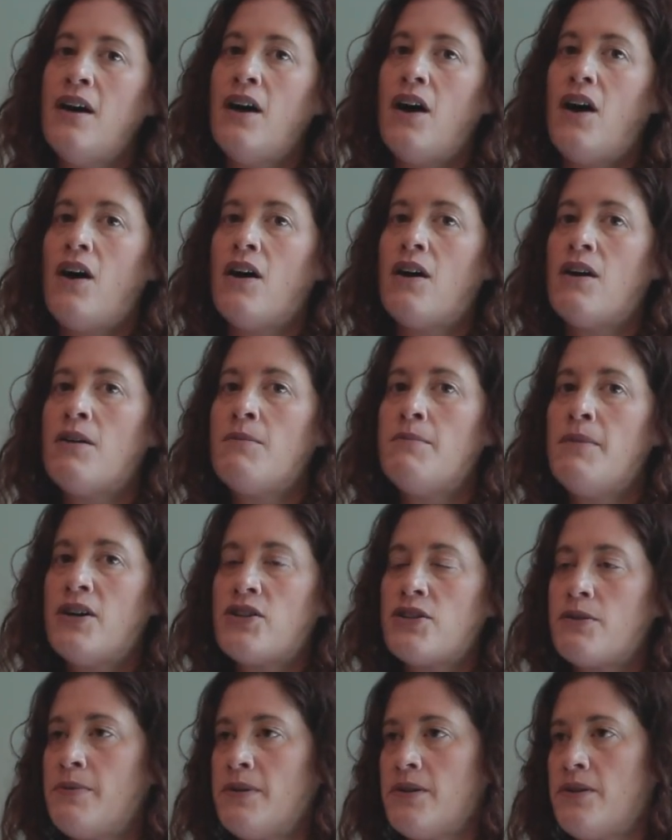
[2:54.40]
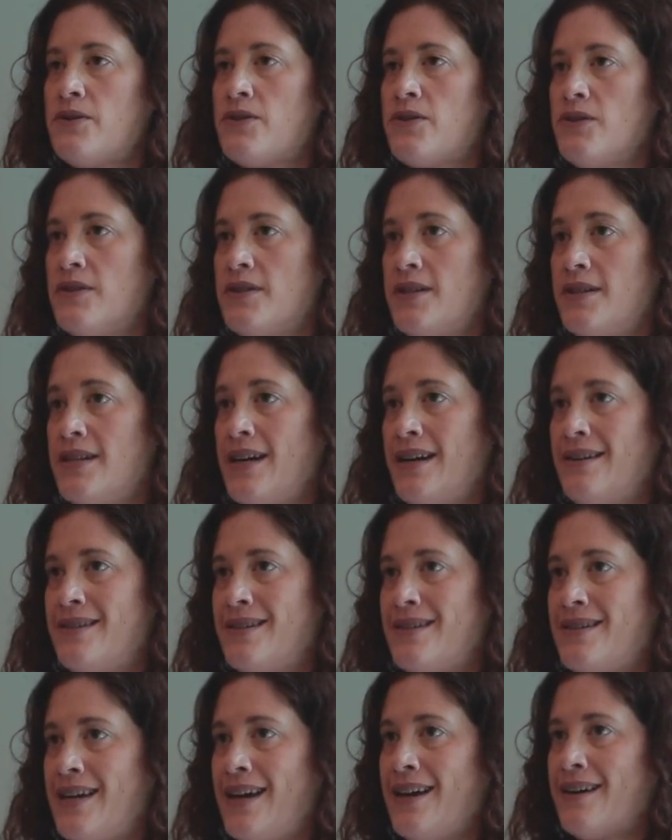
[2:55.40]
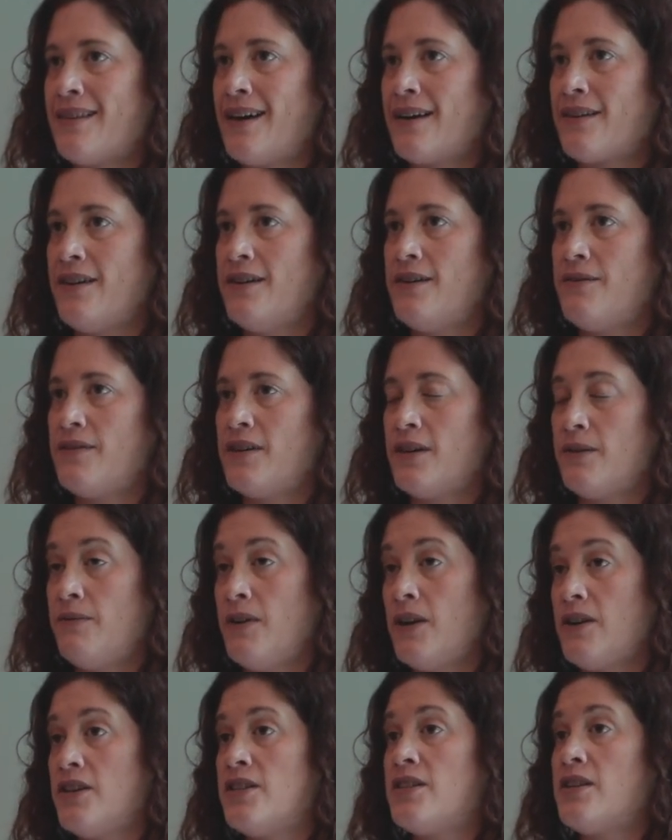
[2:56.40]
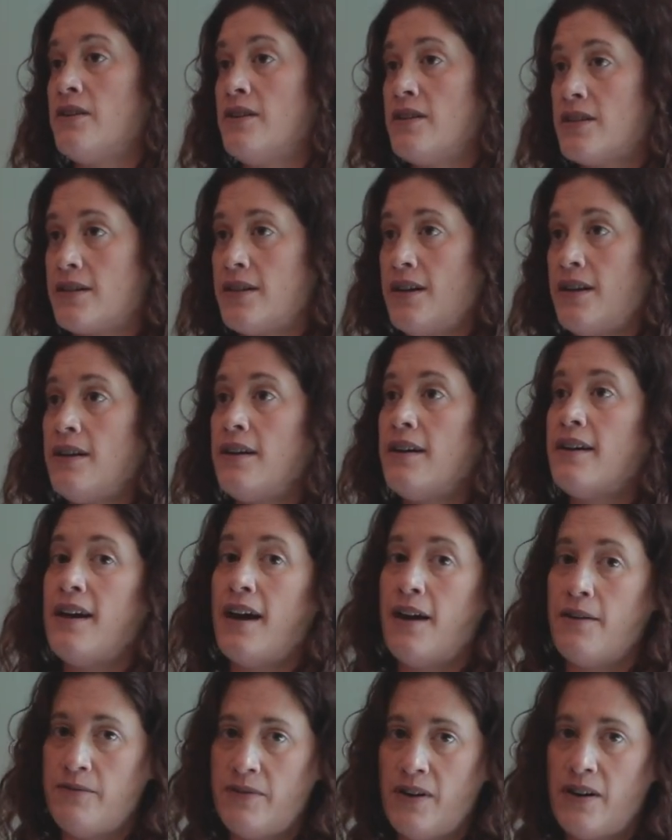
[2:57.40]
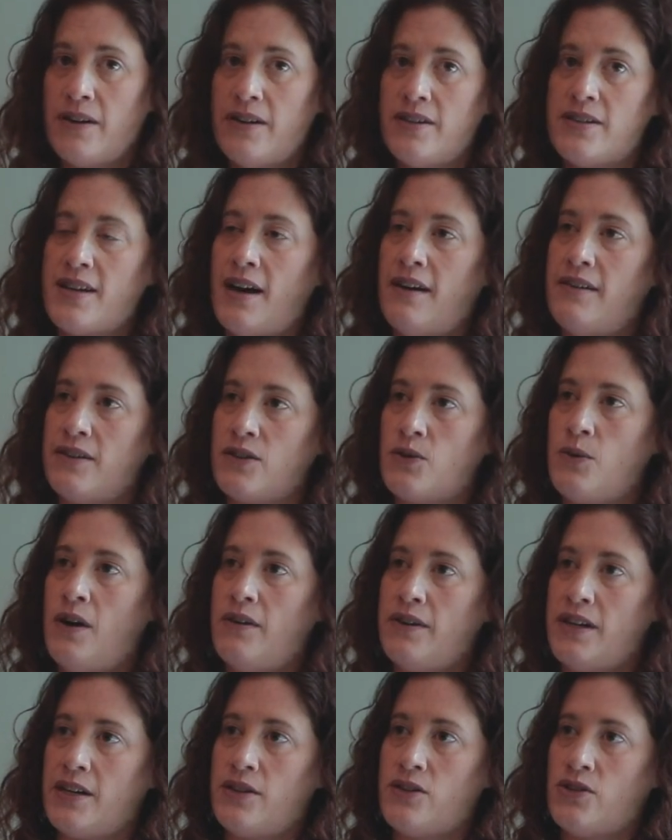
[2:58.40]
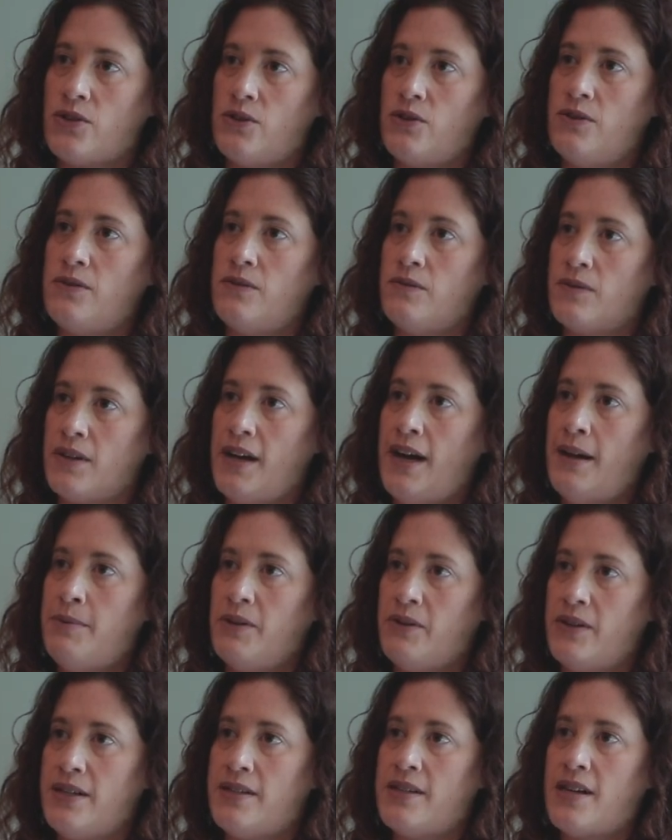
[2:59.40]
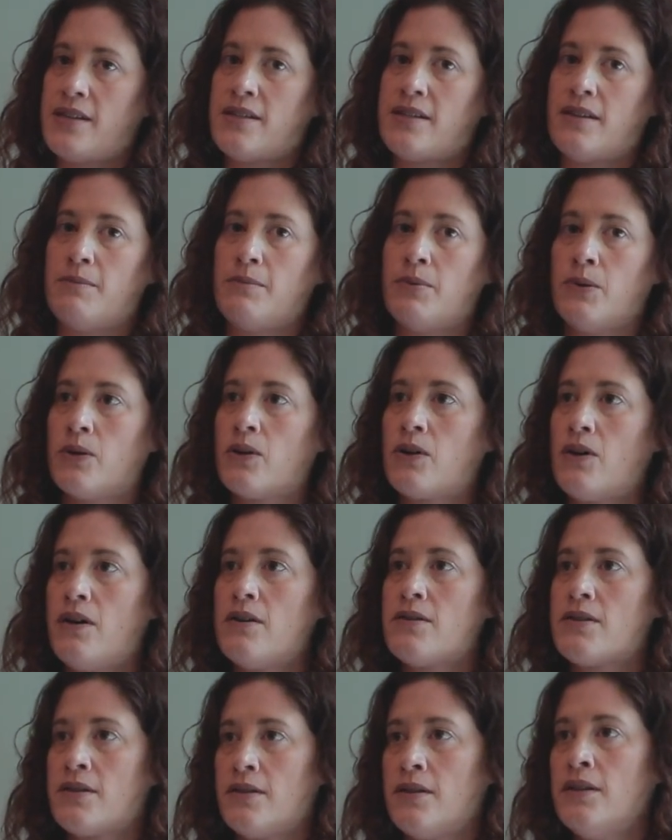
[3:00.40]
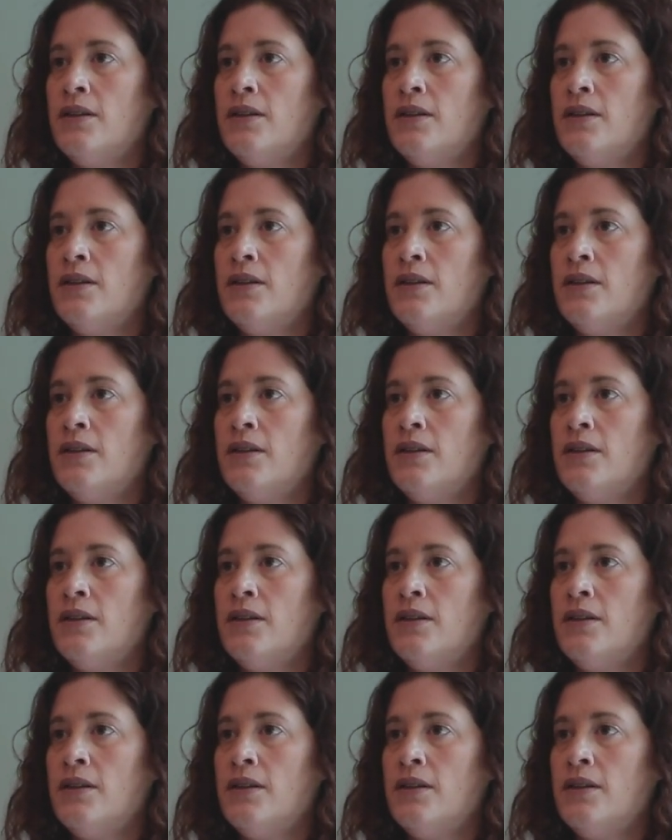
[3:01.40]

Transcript: are module producers that tend to take that kind of thing very seriously and have very solid quality control and reliability testing protocols.